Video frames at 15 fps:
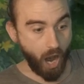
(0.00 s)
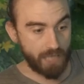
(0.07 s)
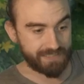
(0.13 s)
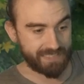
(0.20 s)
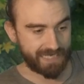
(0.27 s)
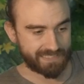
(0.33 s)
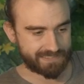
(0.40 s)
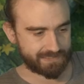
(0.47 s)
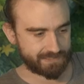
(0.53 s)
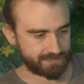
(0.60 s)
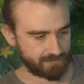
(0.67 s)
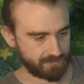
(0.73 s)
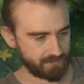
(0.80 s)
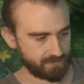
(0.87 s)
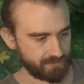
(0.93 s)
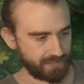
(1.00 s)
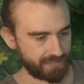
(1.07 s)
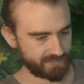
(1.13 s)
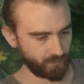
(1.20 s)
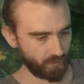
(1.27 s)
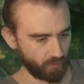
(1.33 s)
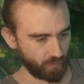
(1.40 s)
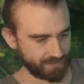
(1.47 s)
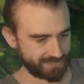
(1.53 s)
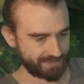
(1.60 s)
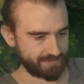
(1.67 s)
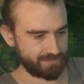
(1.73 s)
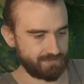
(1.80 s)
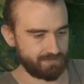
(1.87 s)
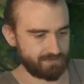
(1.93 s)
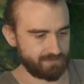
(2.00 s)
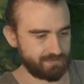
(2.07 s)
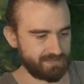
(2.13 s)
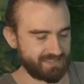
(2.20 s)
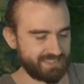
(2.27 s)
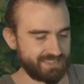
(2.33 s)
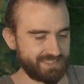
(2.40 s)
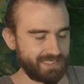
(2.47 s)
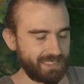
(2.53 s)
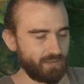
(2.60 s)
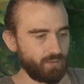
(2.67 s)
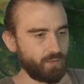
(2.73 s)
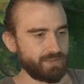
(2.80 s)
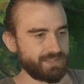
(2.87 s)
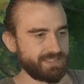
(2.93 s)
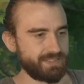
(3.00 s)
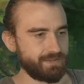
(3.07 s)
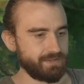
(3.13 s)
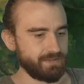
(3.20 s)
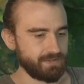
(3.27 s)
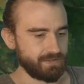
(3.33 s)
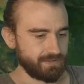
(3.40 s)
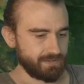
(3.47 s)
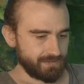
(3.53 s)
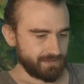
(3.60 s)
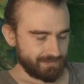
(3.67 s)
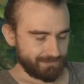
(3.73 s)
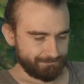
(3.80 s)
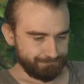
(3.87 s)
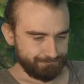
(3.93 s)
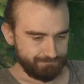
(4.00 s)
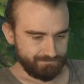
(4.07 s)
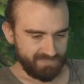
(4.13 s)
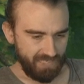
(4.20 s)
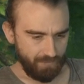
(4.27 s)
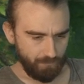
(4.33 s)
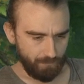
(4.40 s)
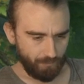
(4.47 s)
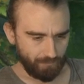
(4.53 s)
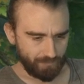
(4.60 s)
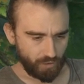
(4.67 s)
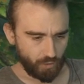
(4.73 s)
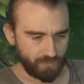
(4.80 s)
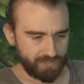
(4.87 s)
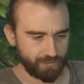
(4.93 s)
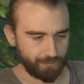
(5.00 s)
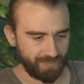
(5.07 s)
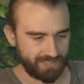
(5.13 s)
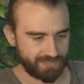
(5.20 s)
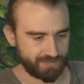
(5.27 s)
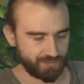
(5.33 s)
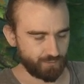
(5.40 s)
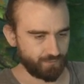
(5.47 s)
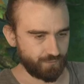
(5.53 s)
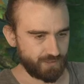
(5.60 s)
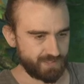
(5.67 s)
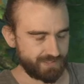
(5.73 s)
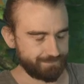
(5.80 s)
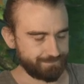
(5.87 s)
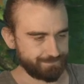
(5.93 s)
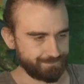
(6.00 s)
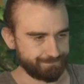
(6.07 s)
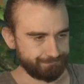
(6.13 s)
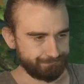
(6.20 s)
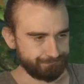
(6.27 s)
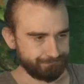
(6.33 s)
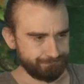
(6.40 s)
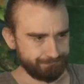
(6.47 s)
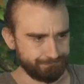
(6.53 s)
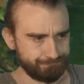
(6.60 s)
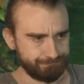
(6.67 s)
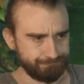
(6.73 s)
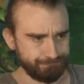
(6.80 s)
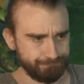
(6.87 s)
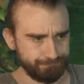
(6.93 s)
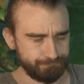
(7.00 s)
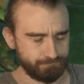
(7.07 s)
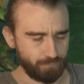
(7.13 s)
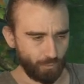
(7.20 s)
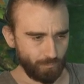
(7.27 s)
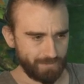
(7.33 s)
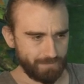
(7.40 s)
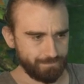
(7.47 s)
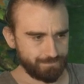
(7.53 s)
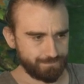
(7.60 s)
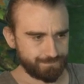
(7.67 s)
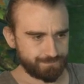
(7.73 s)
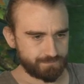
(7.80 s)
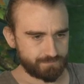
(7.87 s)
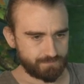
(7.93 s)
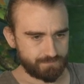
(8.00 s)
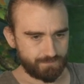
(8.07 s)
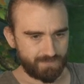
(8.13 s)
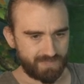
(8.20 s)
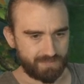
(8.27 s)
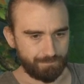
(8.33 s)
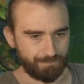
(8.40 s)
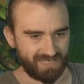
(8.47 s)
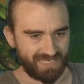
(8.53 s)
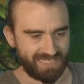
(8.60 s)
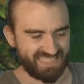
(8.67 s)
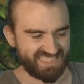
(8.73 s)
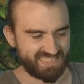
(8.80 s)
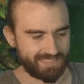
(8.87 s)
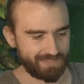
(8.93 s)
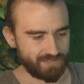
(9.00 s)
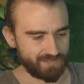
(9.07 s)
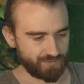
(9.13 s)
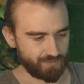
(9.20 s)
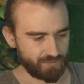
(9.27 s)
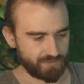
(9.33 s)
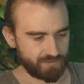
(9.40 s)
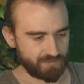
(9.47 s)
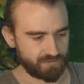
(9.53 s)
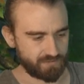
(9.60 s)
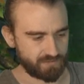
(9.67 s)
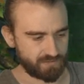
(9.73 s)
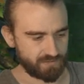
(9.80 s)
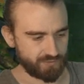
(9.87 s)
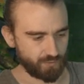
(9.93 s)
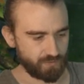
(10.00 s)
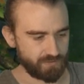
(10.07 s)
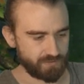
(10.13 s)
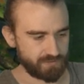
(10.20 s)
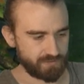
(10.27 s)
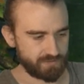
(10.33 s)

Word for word: Yes! That's what I want. It's exactly what I want to see there. That would probably go incubation route first then. Probably. Plain Sealer's Hawk. Sure.